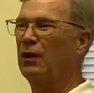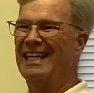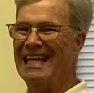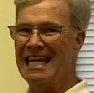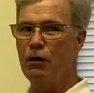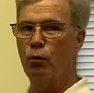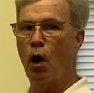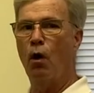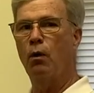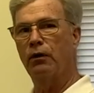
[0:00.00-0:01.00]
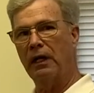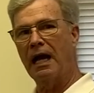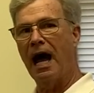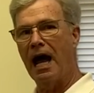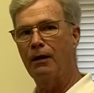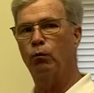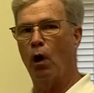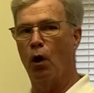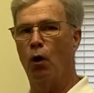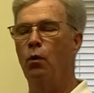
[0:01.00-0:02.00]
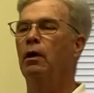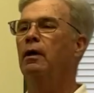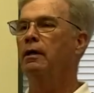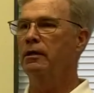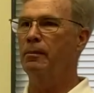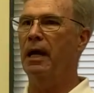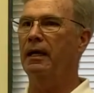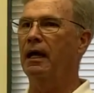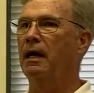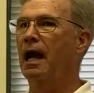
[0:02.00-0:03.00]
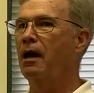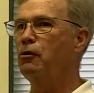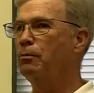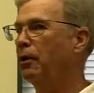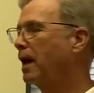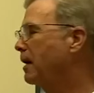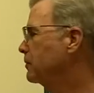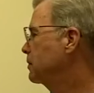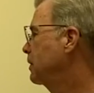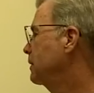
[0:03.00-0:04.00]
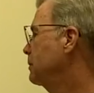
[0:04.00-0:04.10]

the Kiro or the Kairo, depending on how you pronounce